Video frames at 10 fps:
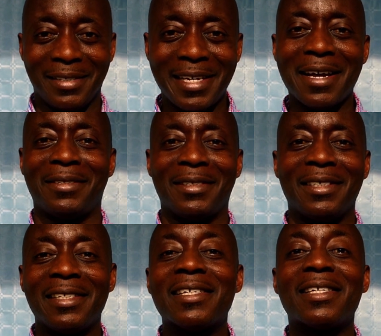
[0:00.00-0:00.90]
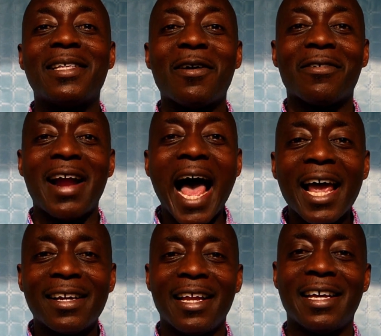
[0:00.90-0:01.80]
then this is the
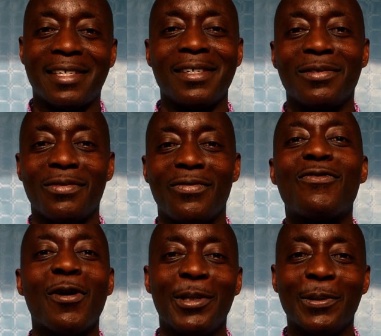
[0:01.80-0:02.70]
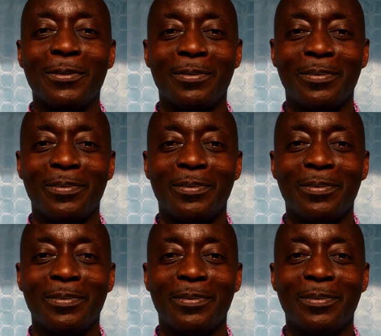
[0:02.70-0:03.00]
right lesson for you.